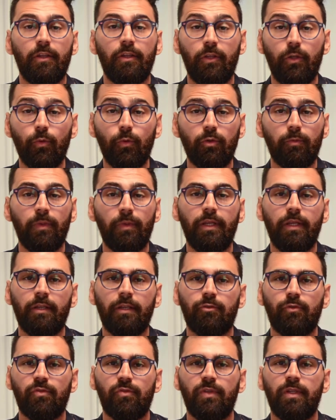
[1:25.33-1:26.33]
you would be
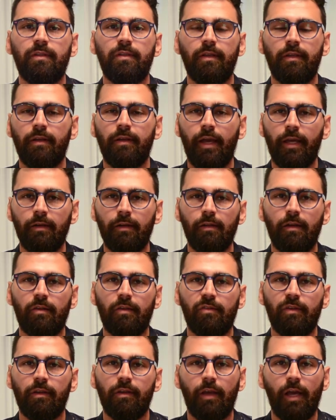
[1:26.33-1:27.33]
interested in
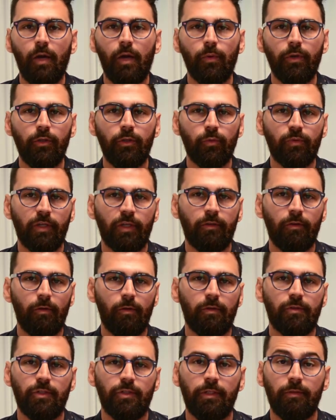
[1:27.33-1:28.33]
analyzing how a new
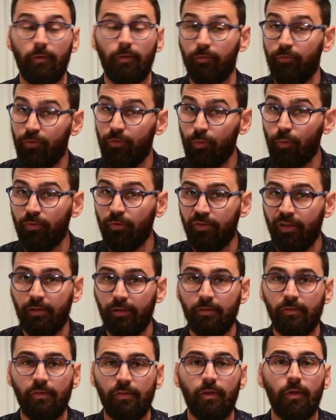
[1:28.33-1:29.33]
technology of fuel
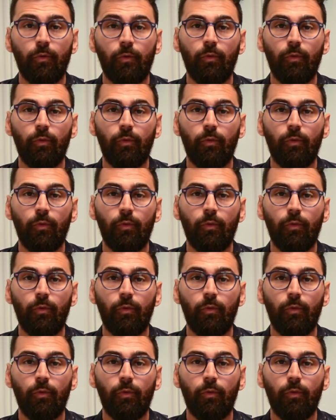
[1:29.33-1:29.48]
cells